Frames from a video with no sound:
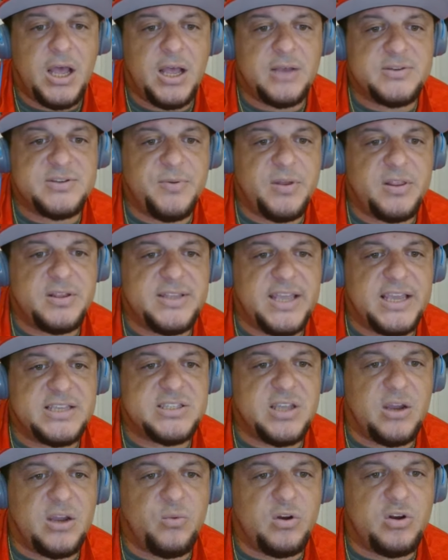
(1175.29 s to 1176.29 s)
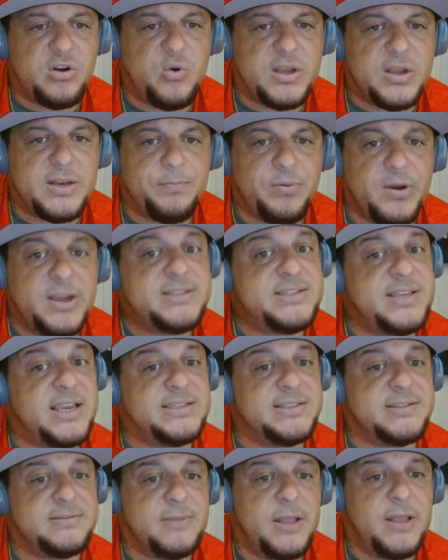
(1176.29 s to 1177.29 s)
Some other days, so real quick,
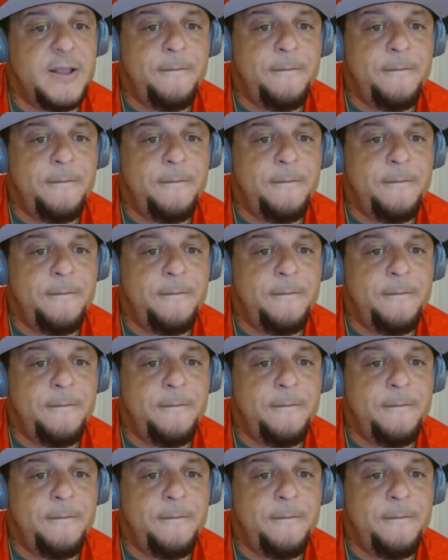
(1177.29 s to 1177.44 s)
preseason.